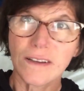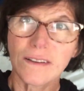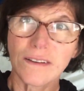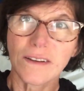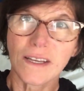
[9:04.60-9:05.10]

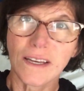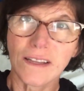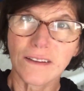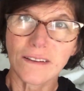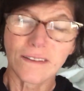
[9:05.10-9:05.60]
So yeah,
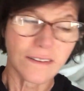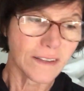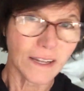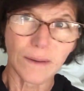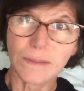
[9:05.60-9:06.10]
this is a
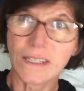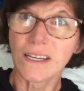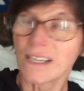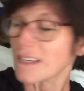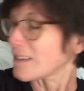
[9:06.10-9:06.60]
setup. See,
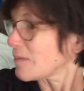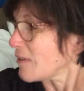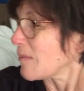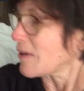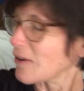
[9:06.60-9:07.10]
I get to be
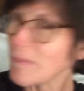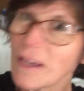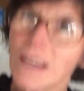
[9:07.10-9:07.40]
right by her bed